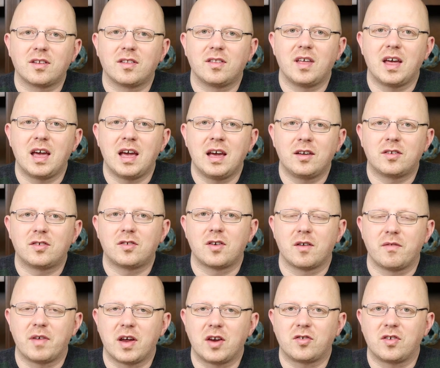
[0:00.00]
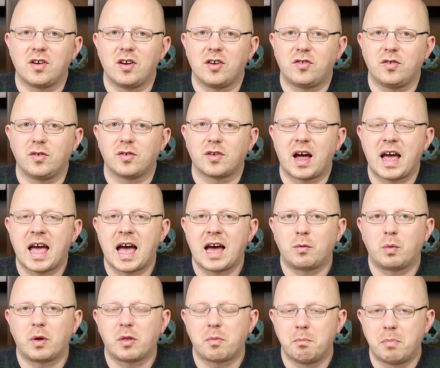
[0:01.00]
the ink starvation issues I had
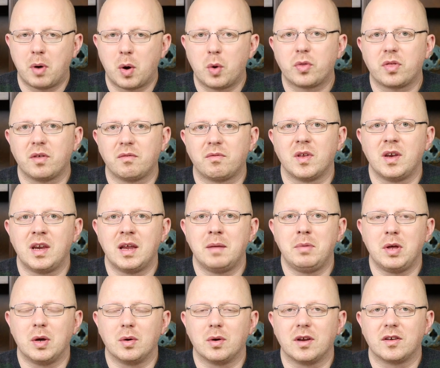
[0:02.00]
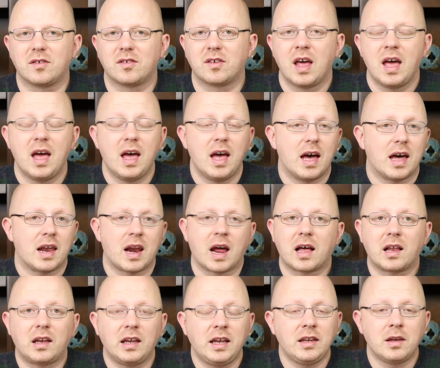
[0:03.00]
with both of the nib units. And I
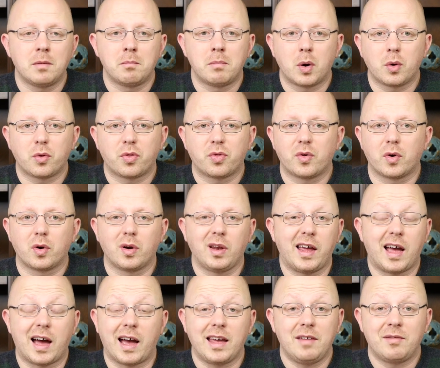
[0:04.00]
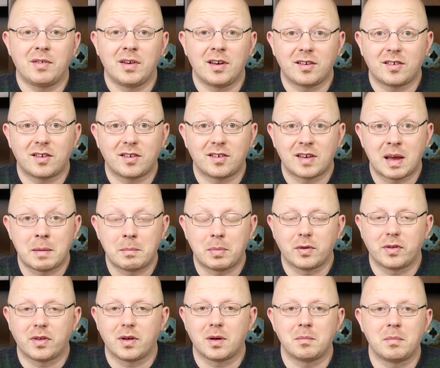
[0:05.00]
cleaned them both thoroughly. I even
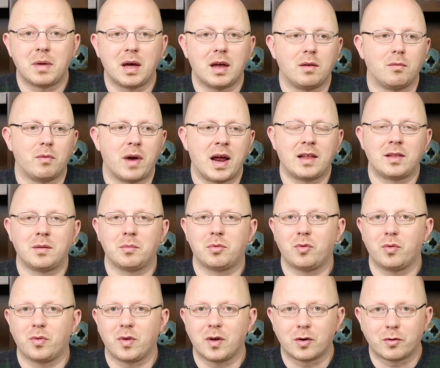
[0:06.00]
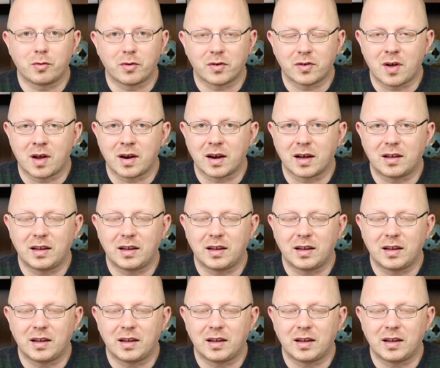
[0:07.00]
disassembled them and ran them through the ultrasonic